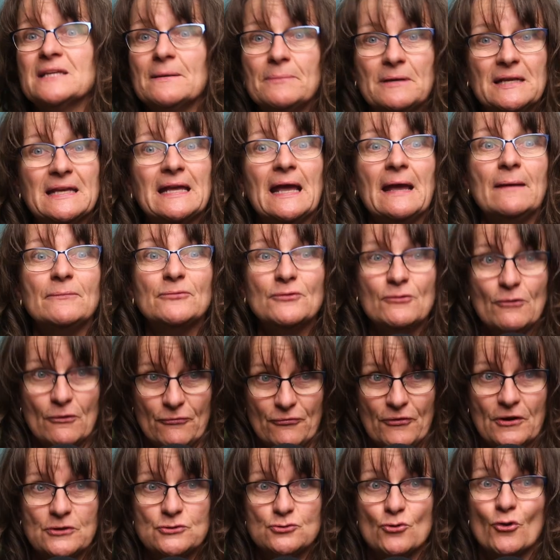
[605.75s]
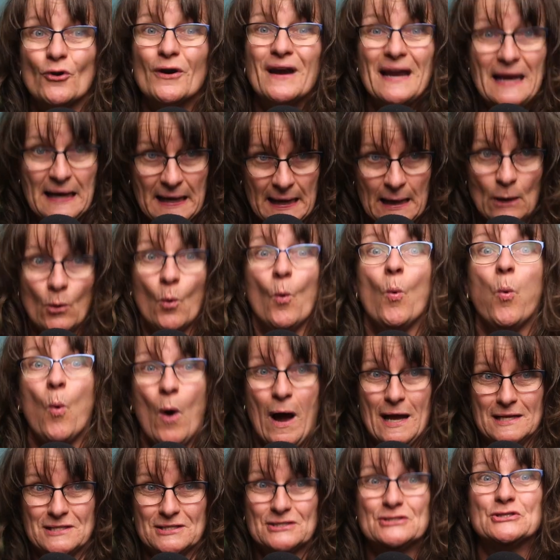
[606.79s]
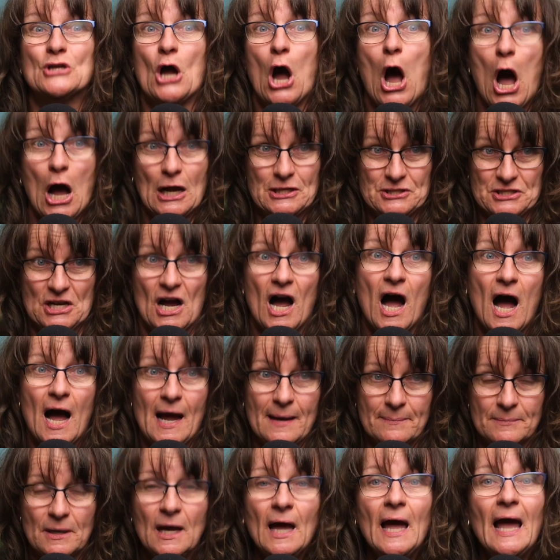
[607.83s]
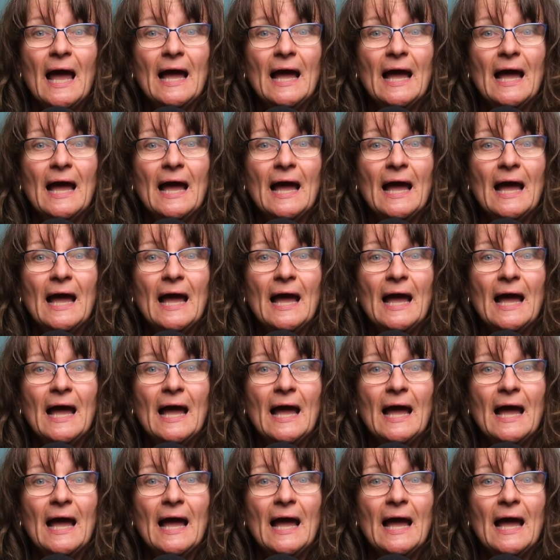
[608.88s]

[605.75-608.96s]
somebody came through a front door, it was dog time.